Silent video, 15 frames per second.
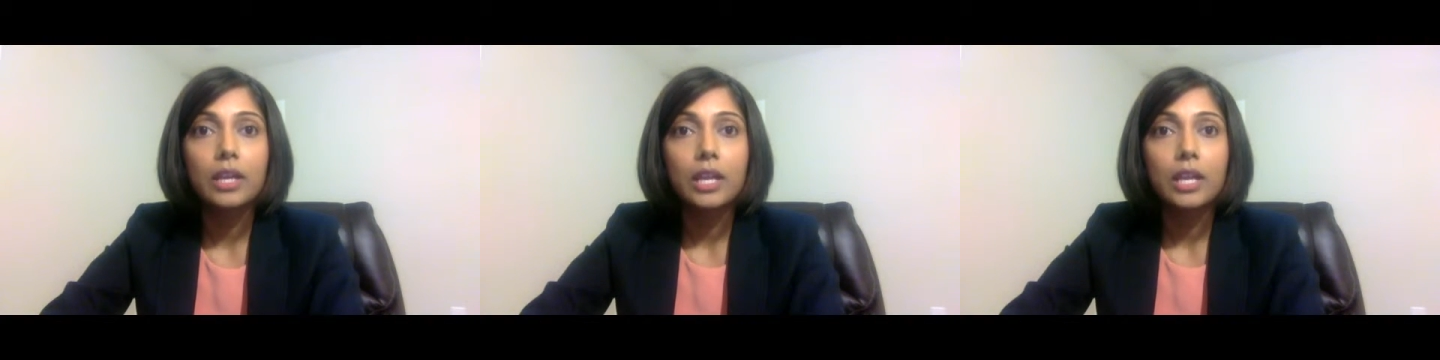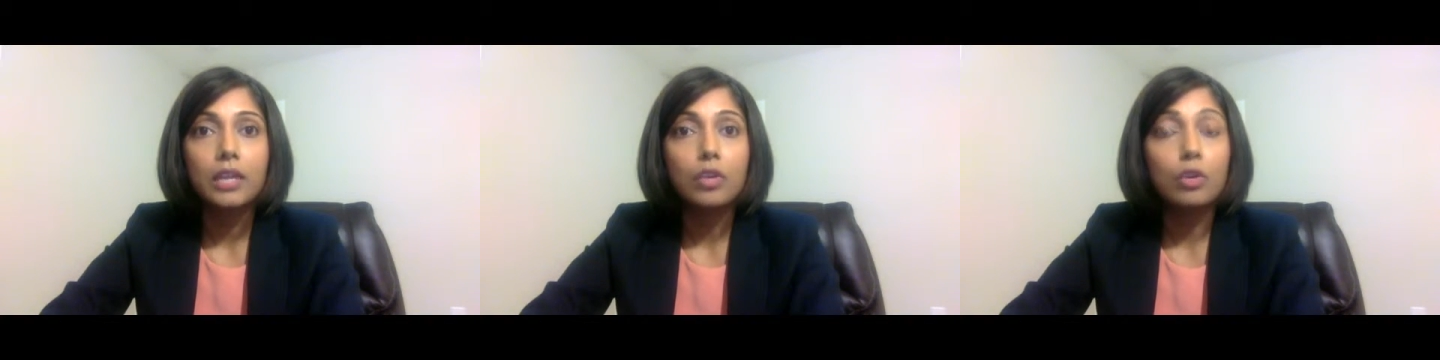
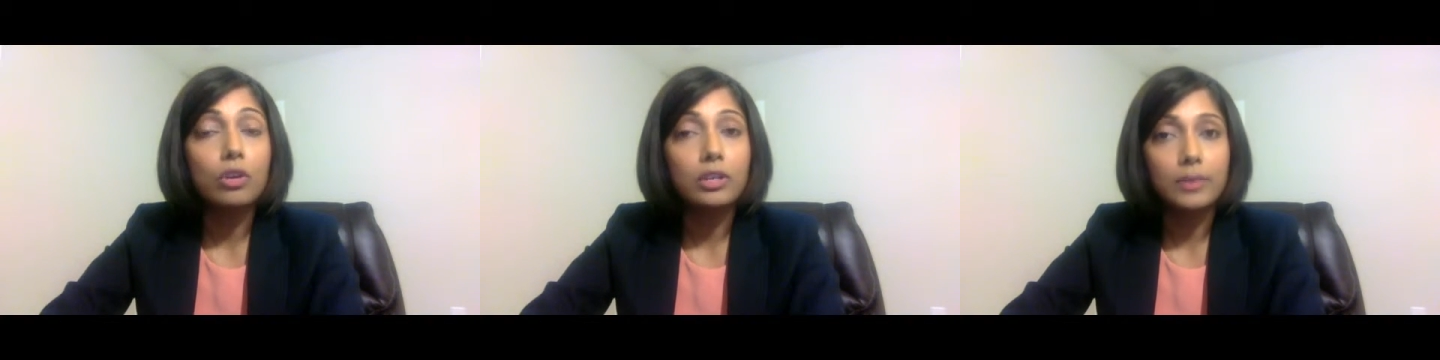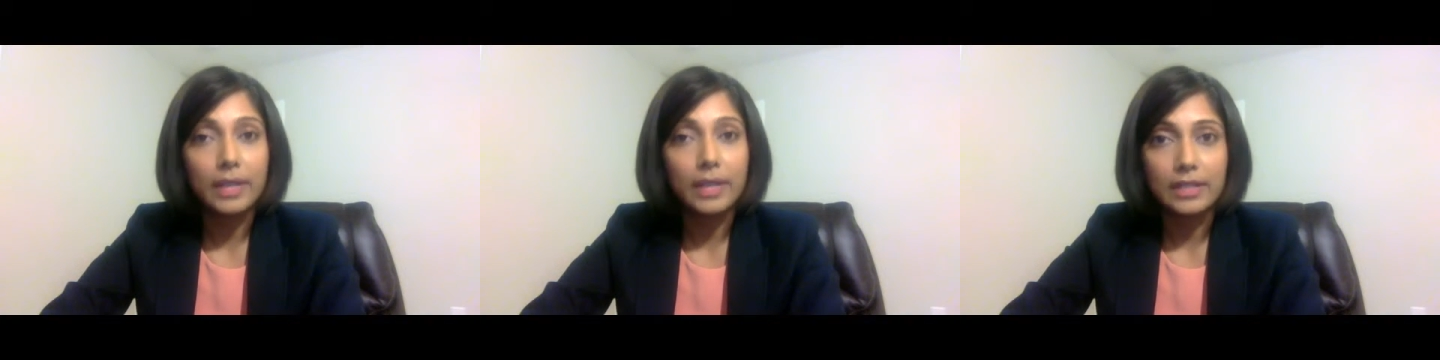In order
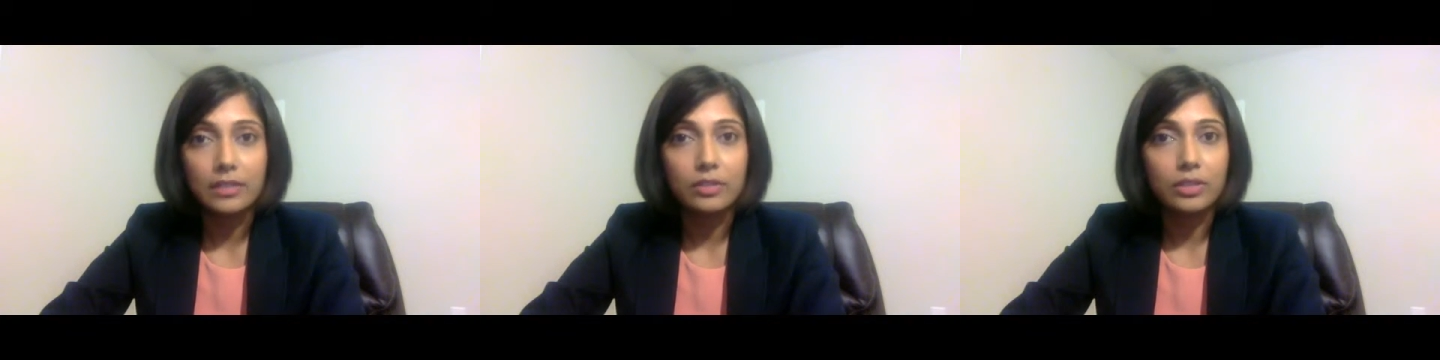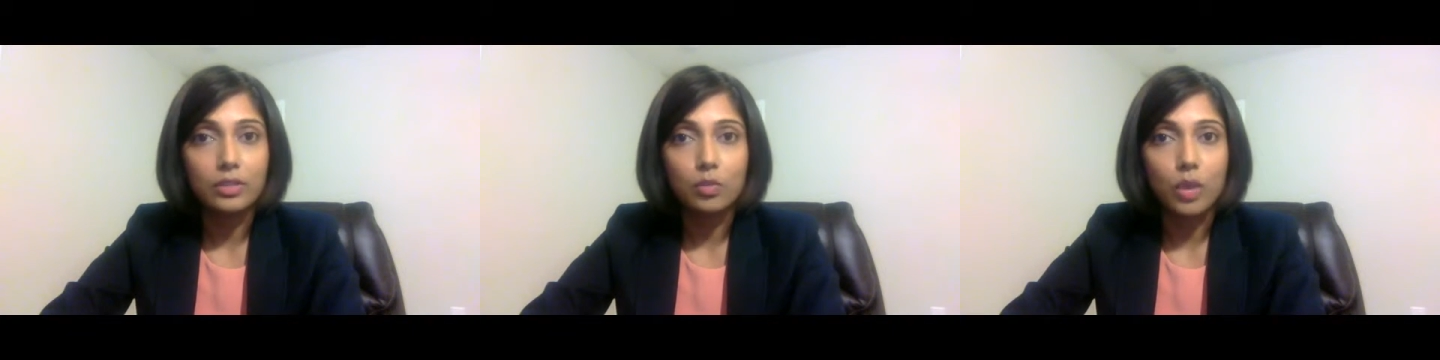to answer
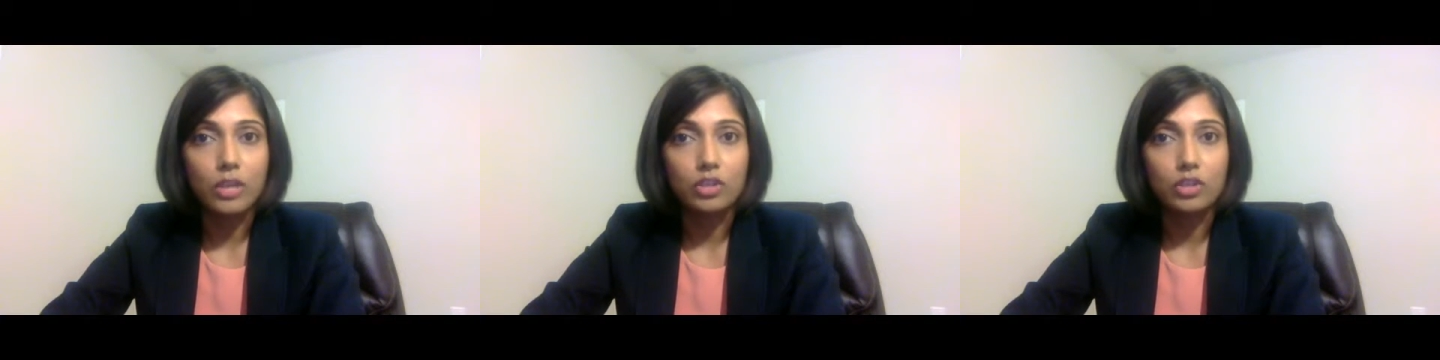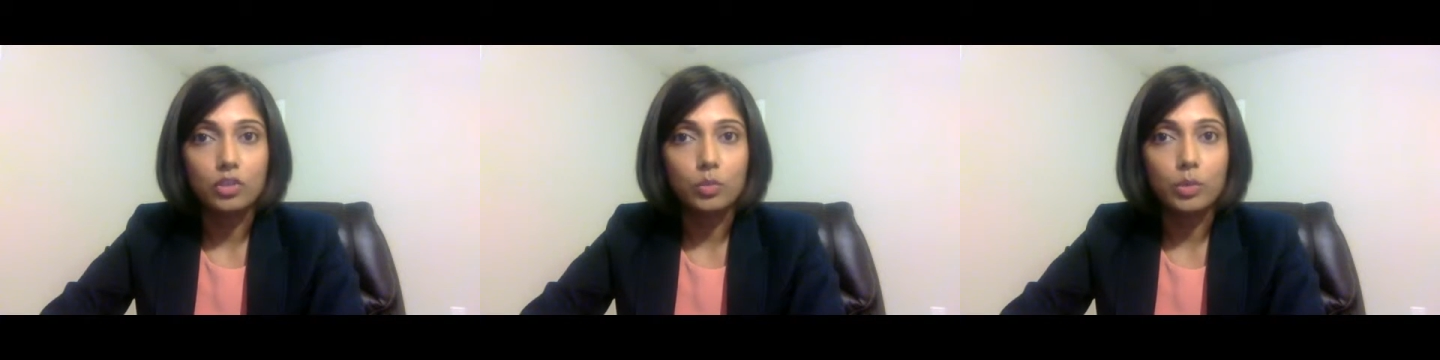this
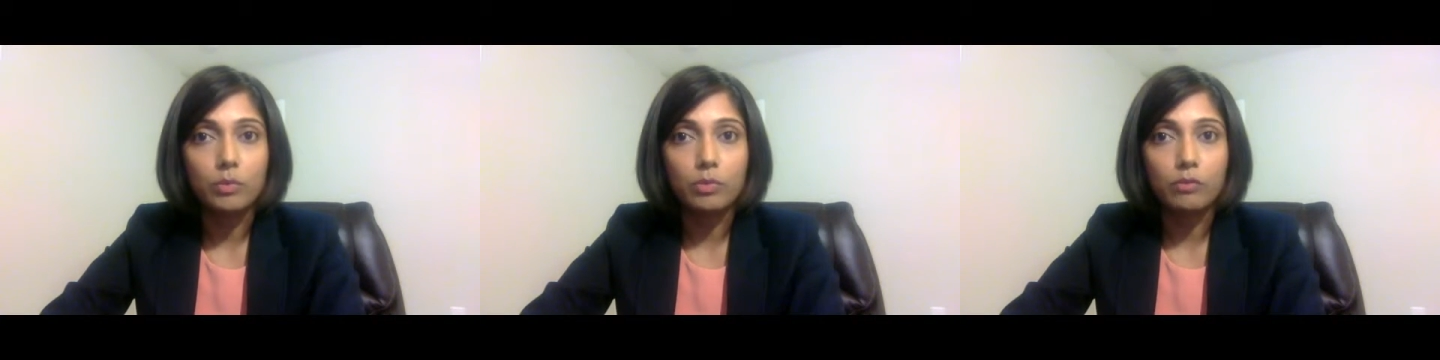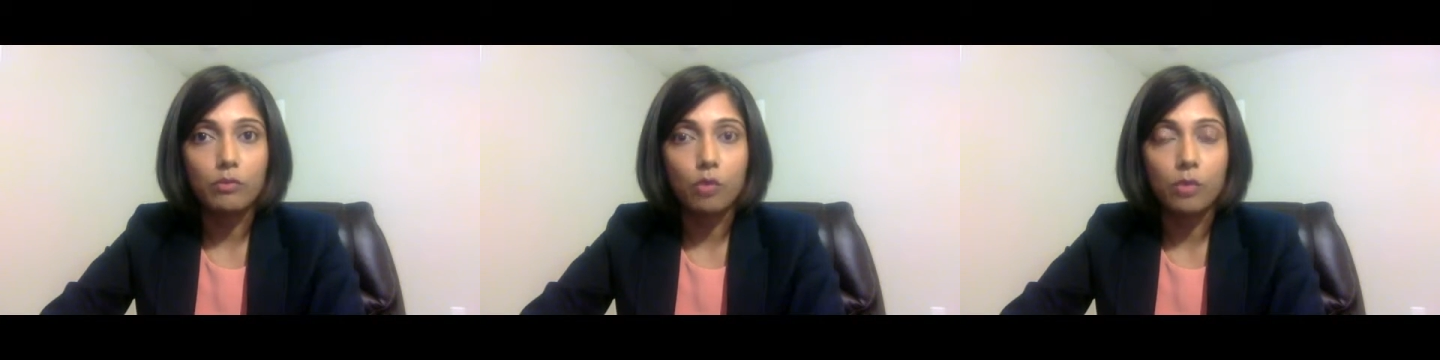question, we
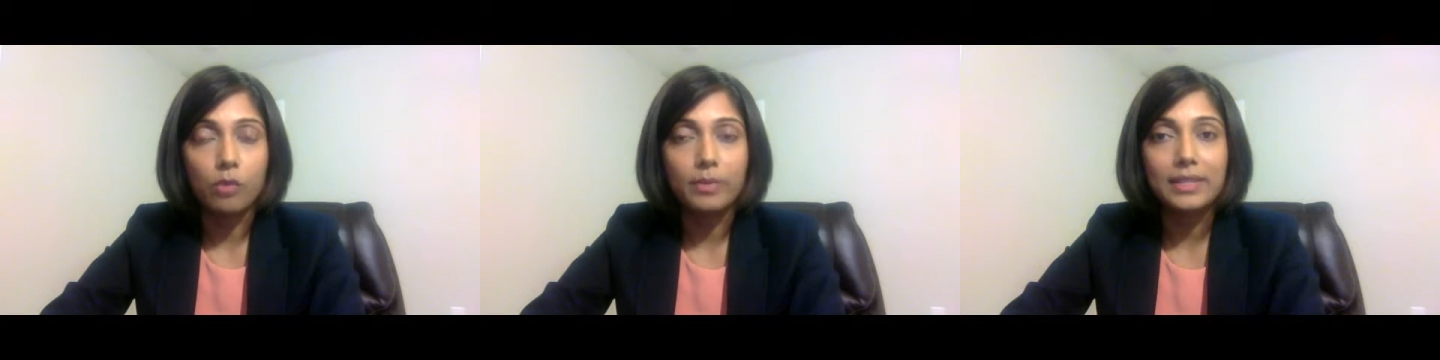performed